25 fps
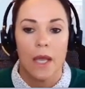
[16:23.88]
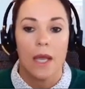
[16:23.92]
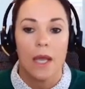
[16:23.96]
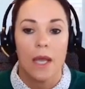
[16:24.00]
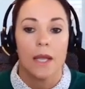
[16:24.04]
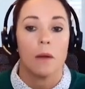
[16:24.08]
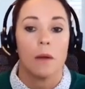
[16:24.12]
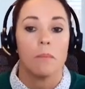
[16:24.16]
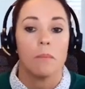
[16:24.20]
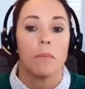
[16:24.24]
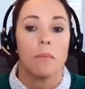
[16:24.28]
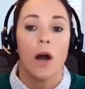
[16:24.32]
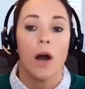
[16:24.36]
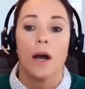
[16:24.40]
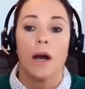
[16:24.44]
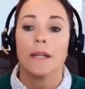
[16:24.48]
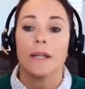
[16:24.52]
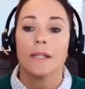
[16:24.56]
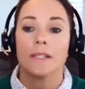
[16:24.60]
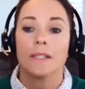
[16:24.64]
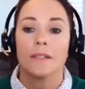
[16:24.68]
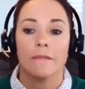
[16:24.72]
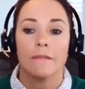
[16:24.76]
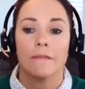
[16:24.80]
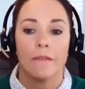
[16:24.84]
Now, PON
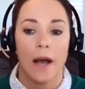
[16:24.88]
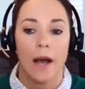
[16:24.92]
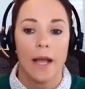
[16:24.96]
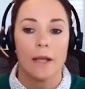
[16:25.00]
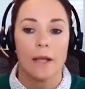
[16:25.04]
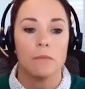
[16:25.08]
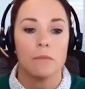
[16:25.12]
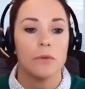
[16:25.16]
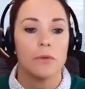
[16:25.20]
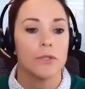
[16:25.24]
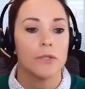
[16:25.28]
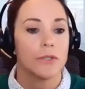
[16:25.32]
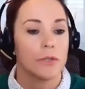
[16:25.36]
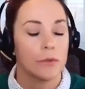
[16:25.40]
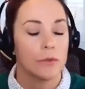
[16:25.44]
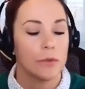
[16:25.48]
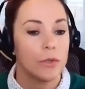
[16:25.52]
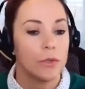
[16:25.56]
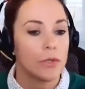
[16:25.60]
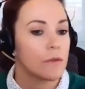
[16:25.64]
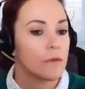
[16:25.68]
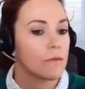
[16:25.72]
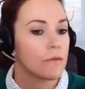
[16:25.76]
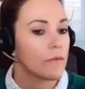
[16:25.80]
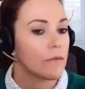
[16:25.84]
is a viable
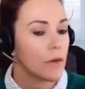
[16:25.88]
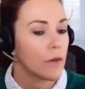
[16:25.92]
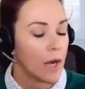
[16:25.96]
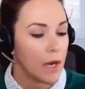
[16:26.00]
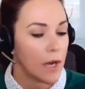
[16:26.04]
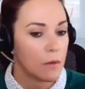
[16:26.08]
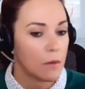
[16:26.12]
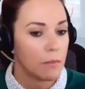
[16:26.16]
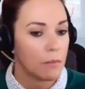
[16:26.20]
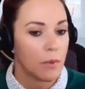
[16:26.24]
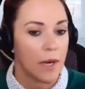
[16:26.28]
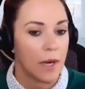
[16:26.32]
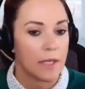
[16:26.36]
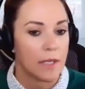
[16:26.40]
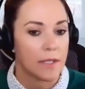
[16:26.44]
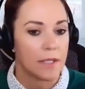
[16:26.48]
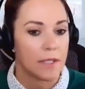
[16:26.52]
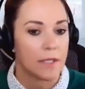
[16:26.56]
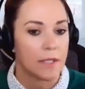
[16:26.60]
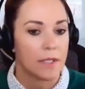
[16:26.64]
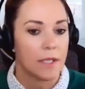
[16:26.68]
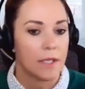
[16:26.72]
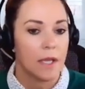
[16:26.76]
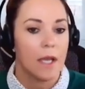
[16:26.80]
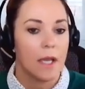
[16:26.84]
solution for
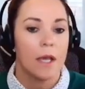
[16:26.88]
enterprises,